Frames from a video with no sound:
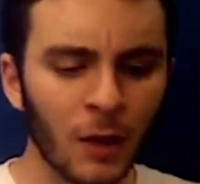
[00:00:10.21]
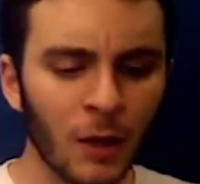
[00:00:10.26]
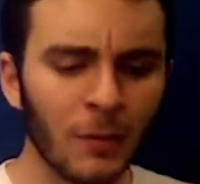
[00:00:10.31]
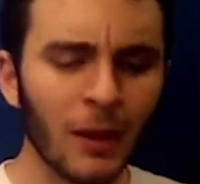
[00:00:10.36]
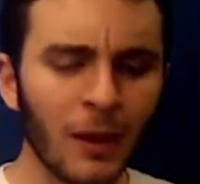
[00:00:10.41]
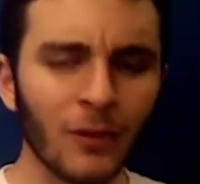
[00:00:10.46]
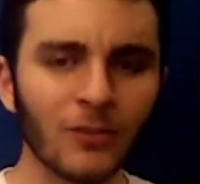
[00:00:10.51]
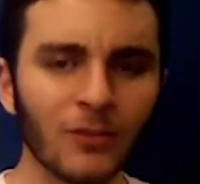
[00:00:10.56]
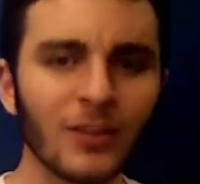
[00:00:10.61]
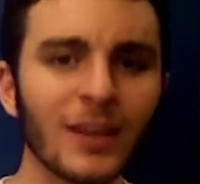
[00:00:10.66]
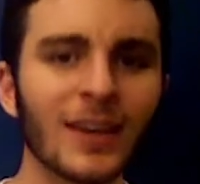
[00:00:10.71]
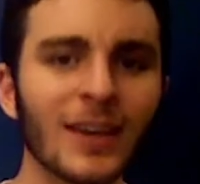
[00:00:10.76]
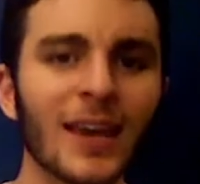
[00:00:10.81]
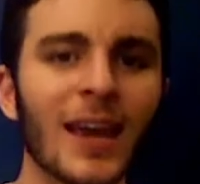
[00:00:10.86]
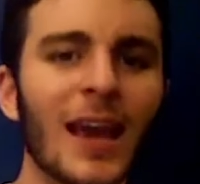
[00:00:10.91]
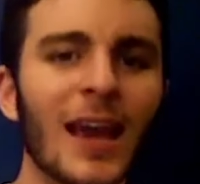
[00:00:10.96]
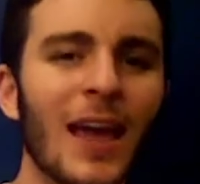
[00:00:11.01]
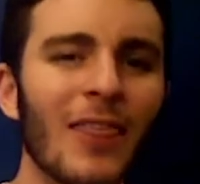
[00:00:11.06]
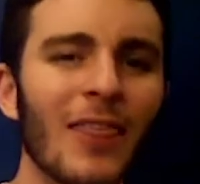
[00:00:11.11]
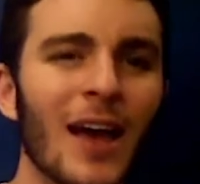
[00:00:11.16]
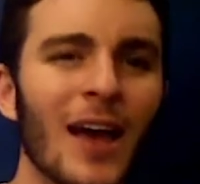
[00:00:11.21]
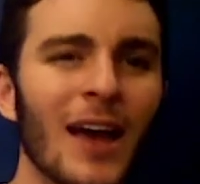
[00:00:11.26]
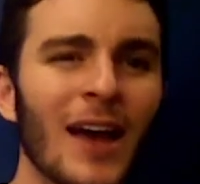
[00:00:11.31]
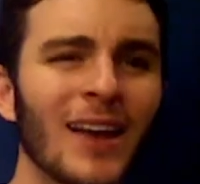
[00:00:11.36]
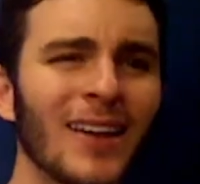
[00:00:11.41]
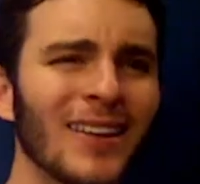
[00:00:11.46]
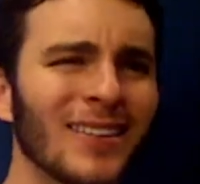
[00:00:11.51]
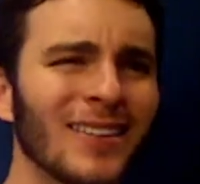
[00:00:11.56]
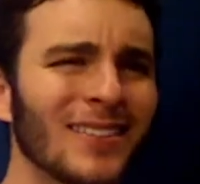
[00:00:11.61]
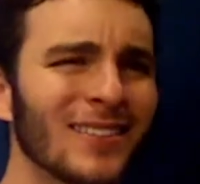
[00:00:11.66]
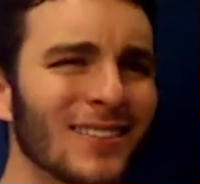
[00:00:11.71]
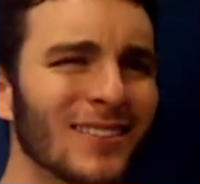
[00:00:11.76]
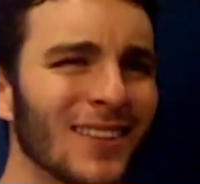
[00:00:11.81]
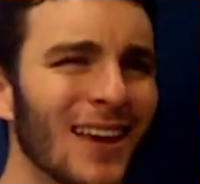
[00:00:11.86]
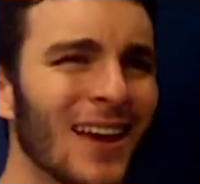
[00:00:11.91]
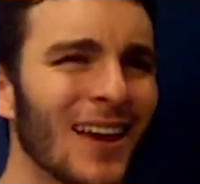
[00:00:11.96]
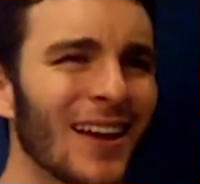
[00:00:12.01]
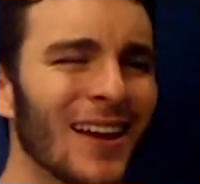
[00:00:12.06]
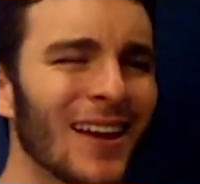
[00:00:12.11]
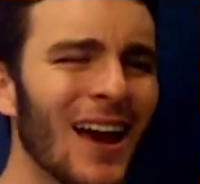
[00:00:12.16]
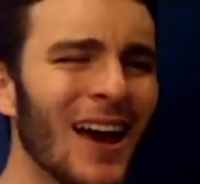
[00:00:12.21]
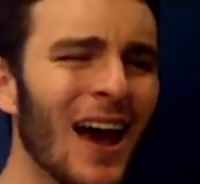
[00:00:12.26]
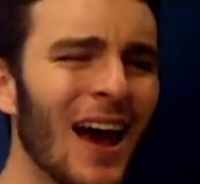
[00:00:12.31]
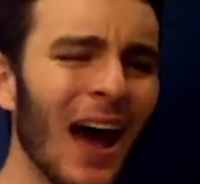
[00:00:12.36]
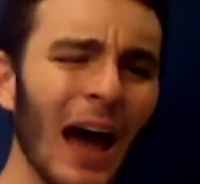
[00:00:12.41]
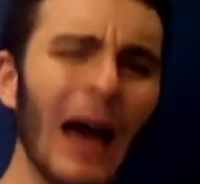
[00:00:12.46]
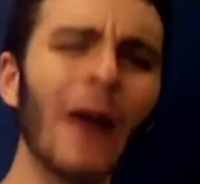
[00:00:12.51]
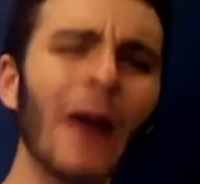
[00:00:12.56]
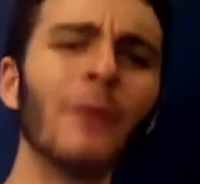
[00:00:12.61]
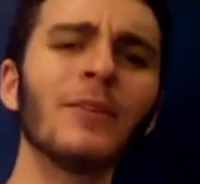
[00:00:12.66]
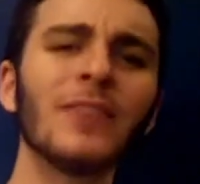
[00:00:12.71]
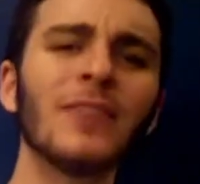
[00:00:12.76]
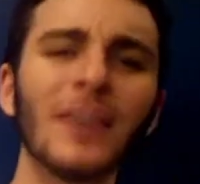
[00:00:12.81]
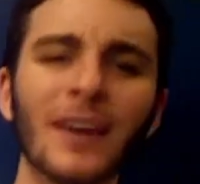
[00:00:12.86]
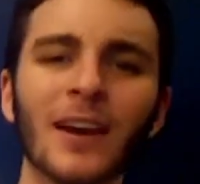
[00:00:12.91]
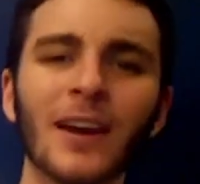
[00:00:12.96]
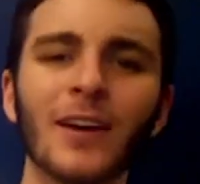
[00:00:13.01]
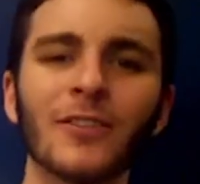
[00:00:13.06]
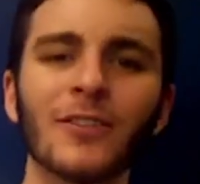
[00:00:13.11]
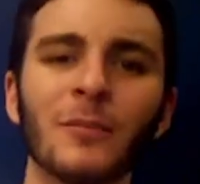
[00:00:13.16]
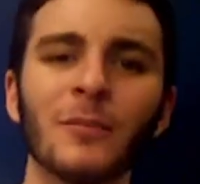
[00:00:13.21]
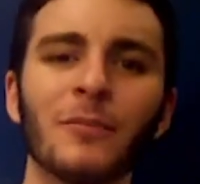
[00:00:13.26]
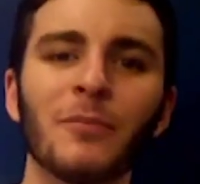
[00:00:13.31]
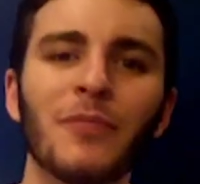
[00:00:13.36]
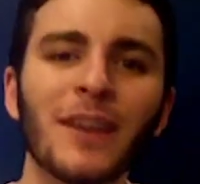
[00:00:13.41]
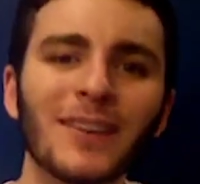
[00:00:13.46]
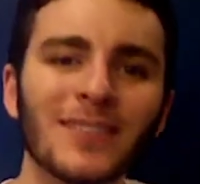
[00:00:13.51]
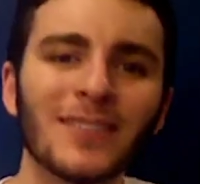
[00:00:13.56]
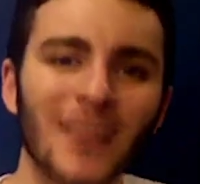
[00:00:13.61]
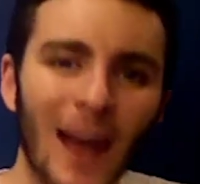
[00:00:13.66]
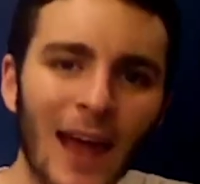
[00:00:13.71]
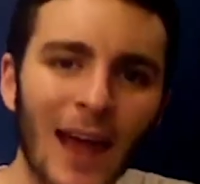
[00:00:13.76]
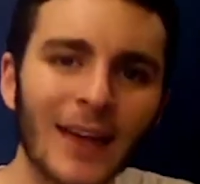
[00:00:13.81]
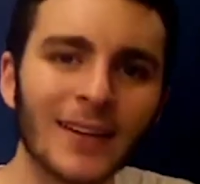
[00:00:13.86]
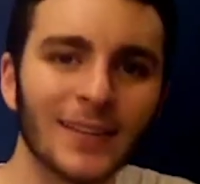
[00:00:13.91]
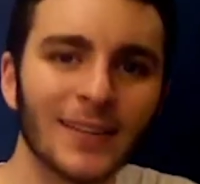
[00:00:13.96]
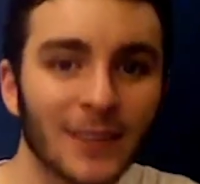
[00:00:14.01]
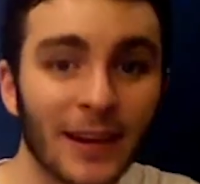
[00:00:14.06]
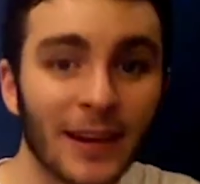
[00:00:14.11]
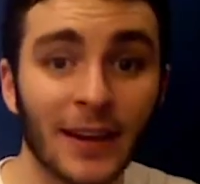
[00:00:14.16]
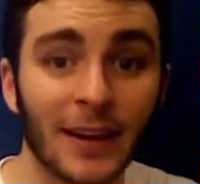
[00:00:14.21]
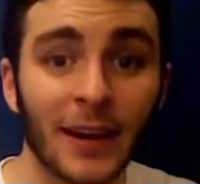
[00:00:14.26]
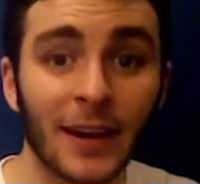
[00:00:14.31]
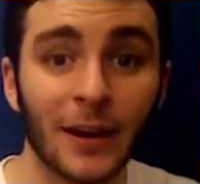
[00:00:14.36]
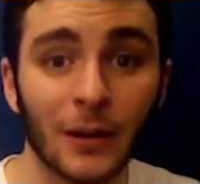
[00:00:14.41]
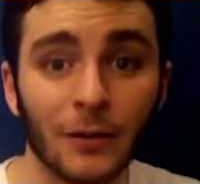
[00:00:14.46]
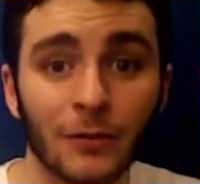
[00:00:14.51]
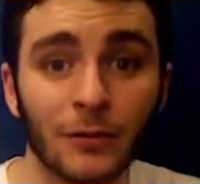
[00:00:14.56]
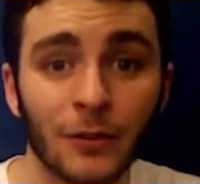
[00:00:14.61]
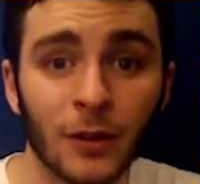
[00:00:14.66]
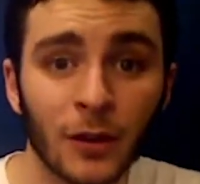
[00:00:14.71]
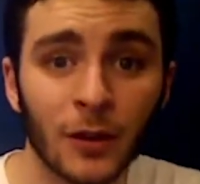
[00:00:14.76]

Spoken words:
But I was thinking that instead, I would take care of some things that I need to take care of.